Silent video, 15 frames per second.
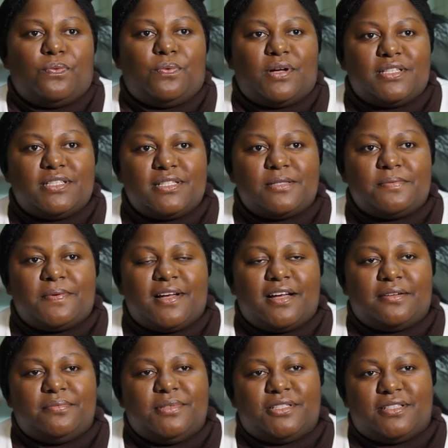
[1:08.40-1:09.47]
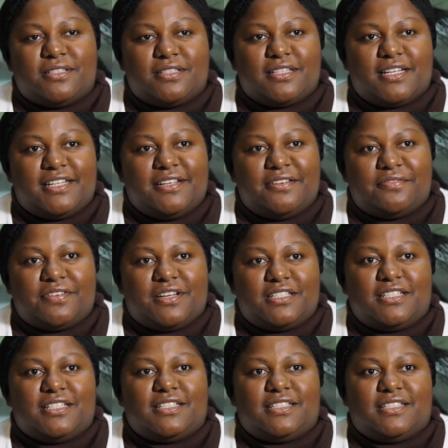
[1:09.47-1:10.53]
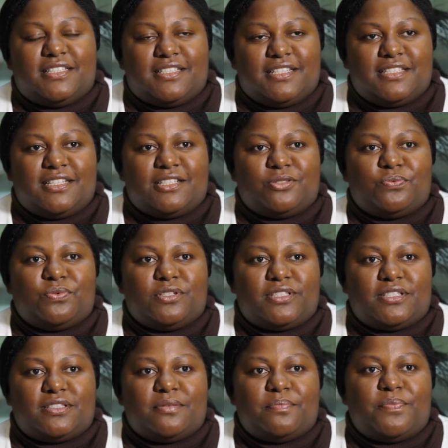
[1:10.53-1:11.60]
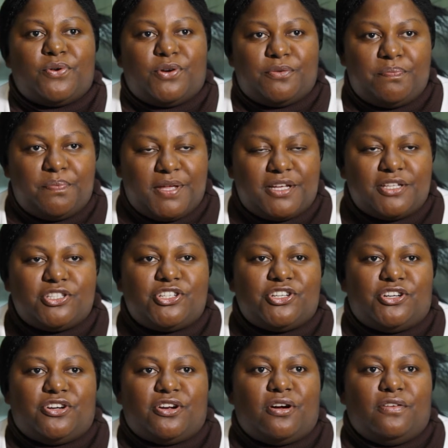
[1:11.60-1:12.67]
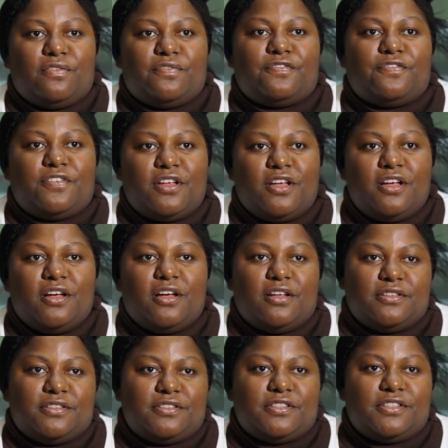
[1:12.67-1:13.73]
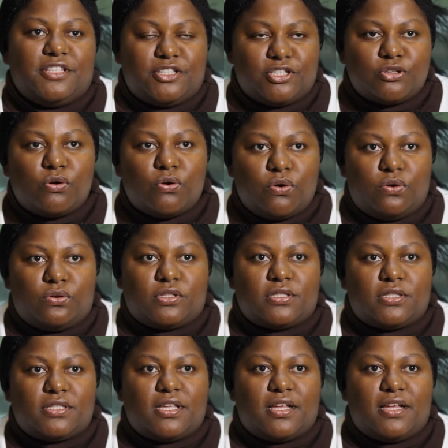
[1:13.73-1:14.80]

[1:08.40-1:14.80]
What inspired me to study infectious diseases was the broad picture of this course.